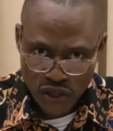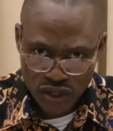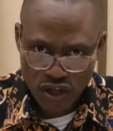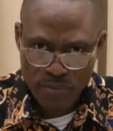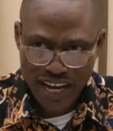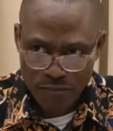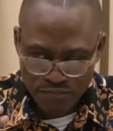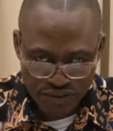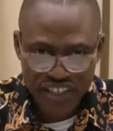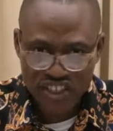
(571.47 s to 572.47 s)
the
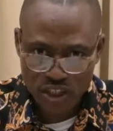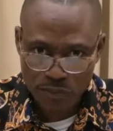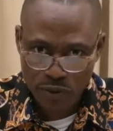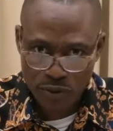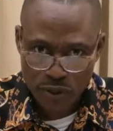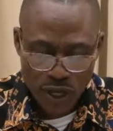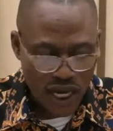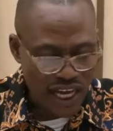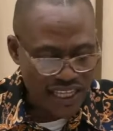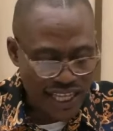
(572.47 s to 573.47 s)
dominant principle,
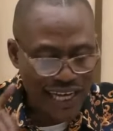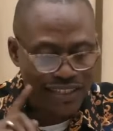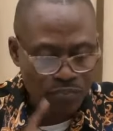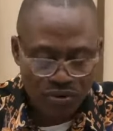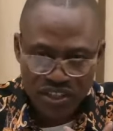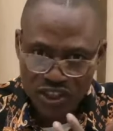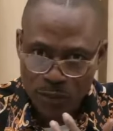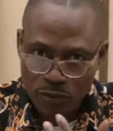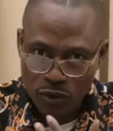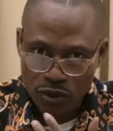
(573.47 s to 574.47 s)
and that
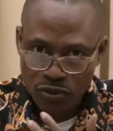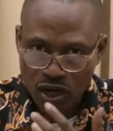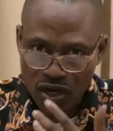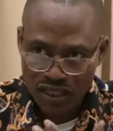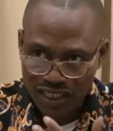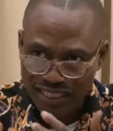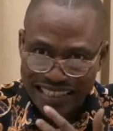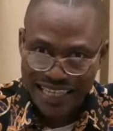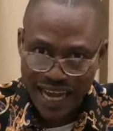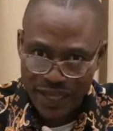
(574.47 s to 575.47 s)
principle causes
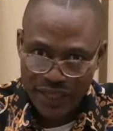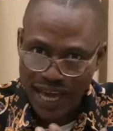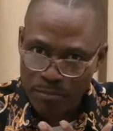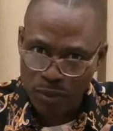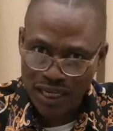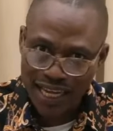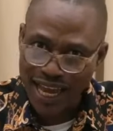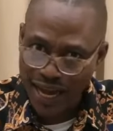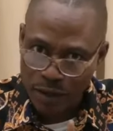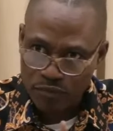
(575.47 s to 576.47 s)
death and bodily
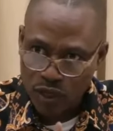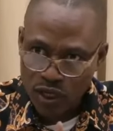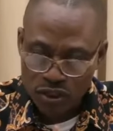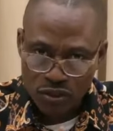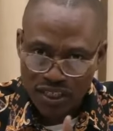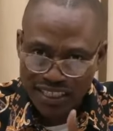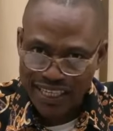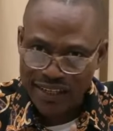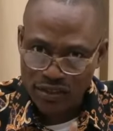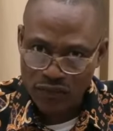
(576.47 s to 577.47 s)
harm to the
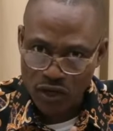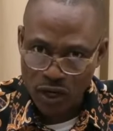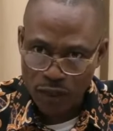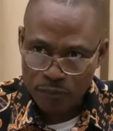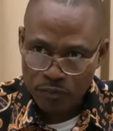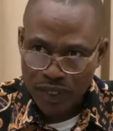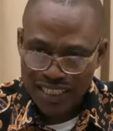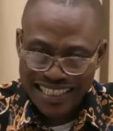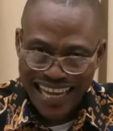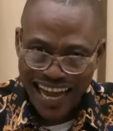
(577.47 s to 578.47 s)
saints of God.
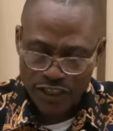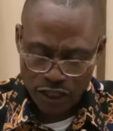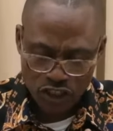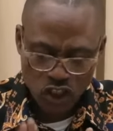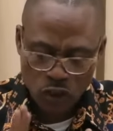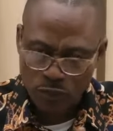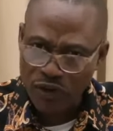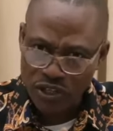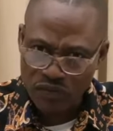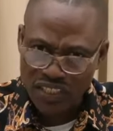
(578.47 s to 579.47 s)
That
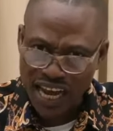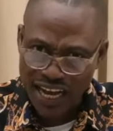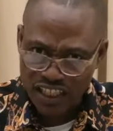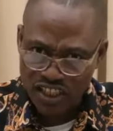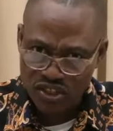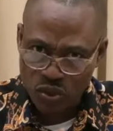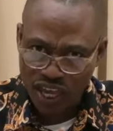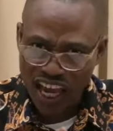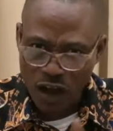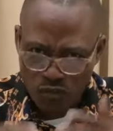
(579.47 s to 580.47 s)
spirit of darkness,
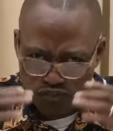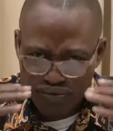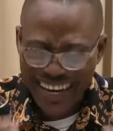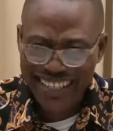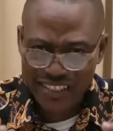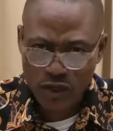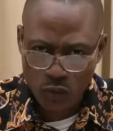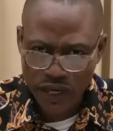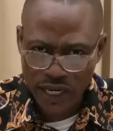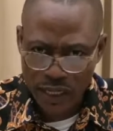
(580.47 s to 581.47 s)
okay, breaks the
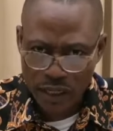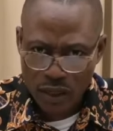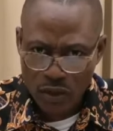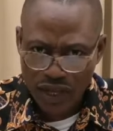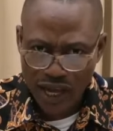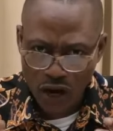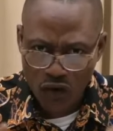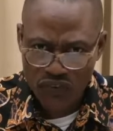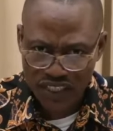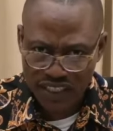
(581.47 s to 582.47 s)
will, okay,
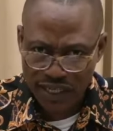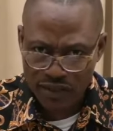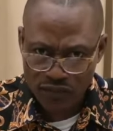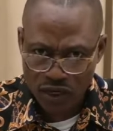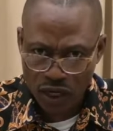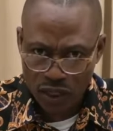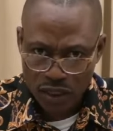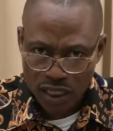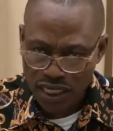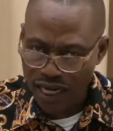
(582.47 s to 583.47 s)
of the saints of
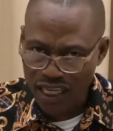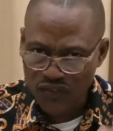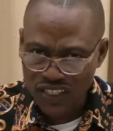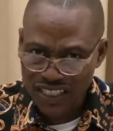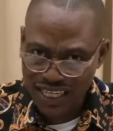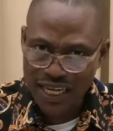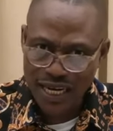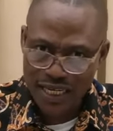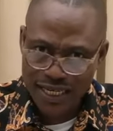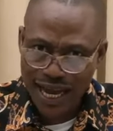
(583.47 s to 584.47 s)
God. Now, if it
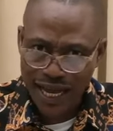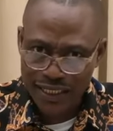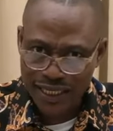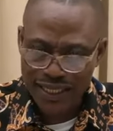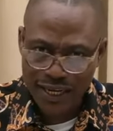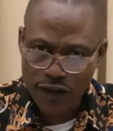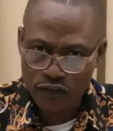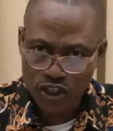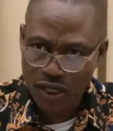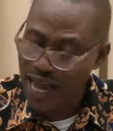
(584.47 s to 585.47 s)
did that in the day
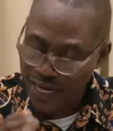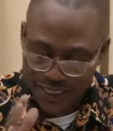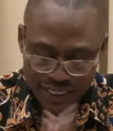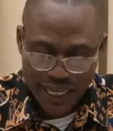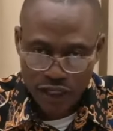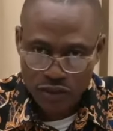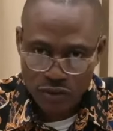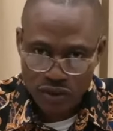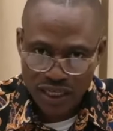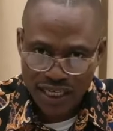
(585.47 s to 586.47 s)
of John, I can tell
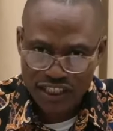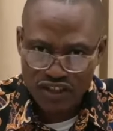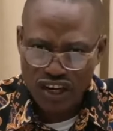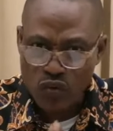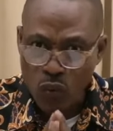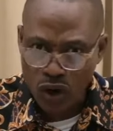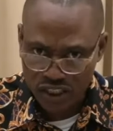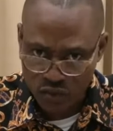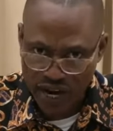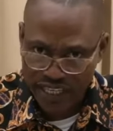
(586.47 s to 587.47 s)
you it's doing
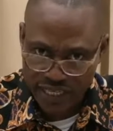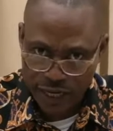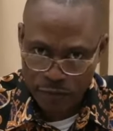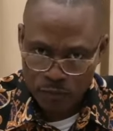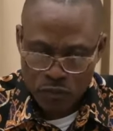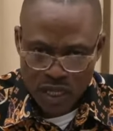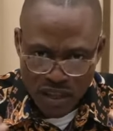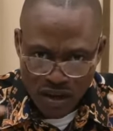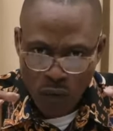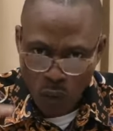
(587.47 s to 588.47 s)
worse right now.
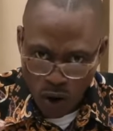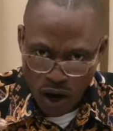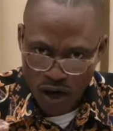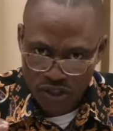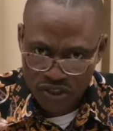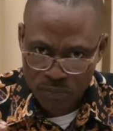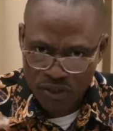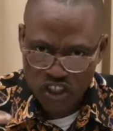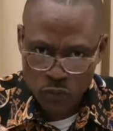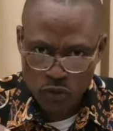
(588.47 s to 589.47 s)
There are words
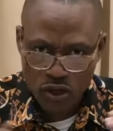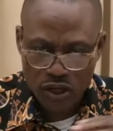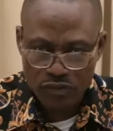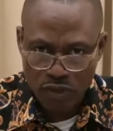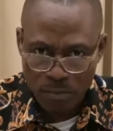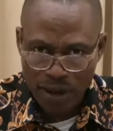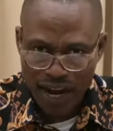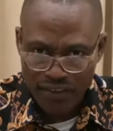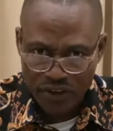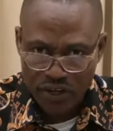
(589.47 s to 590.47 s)
being spoken
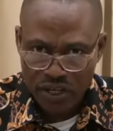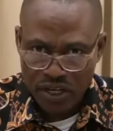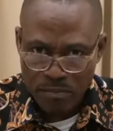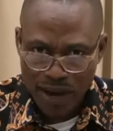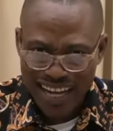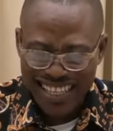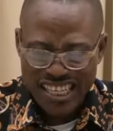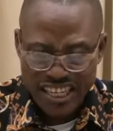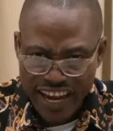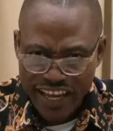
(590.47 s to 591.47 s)
by
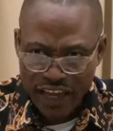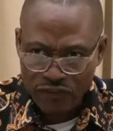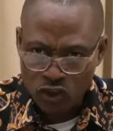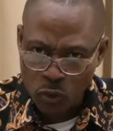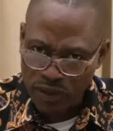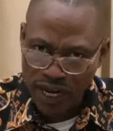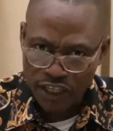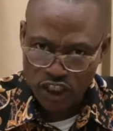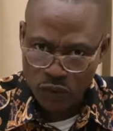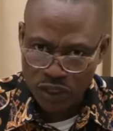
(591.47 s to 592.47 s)
the negative
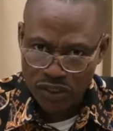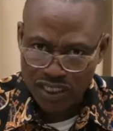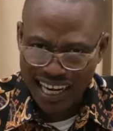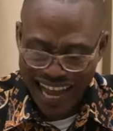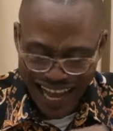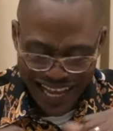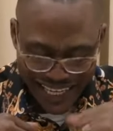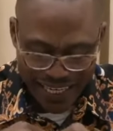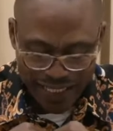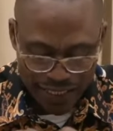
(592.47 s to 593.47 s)
supernatural that
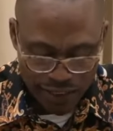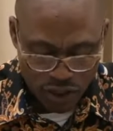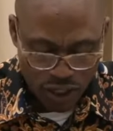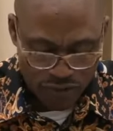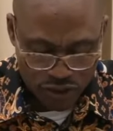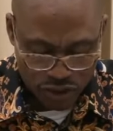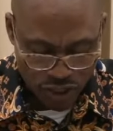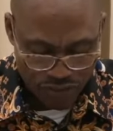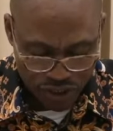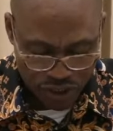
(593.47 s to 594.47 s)
are intent on
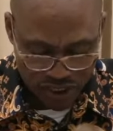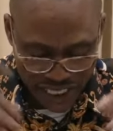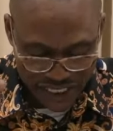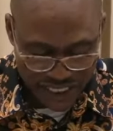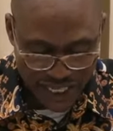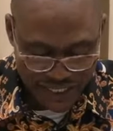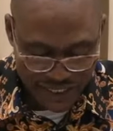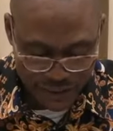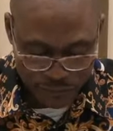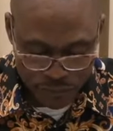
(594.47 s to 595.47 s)
destroying the church. And it says
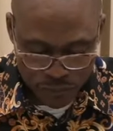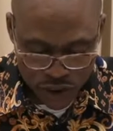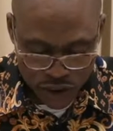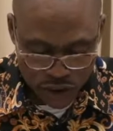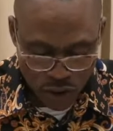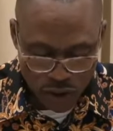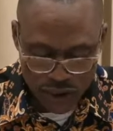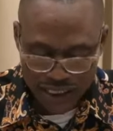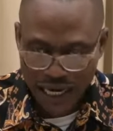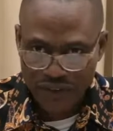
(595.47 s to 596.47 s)
this:
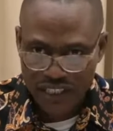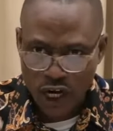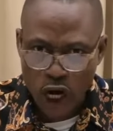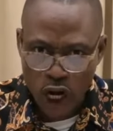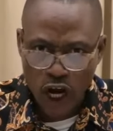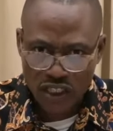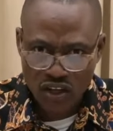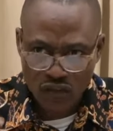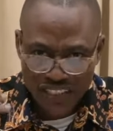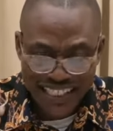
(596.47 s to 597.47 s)
so there is a
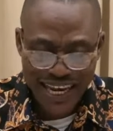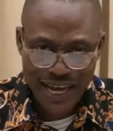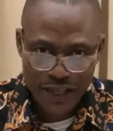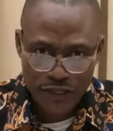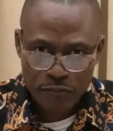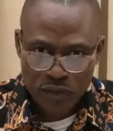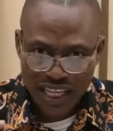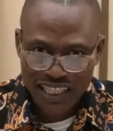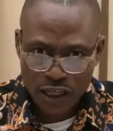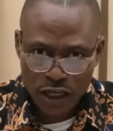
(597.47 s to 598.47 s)
lot of death,
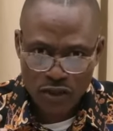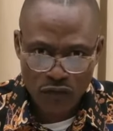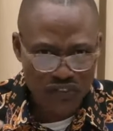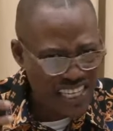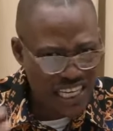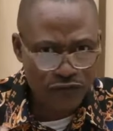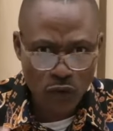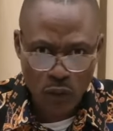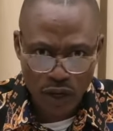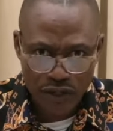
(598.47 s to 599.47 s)
there's a lot of
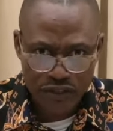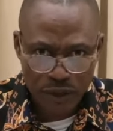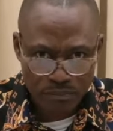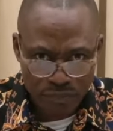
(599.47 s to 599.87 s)
evil words,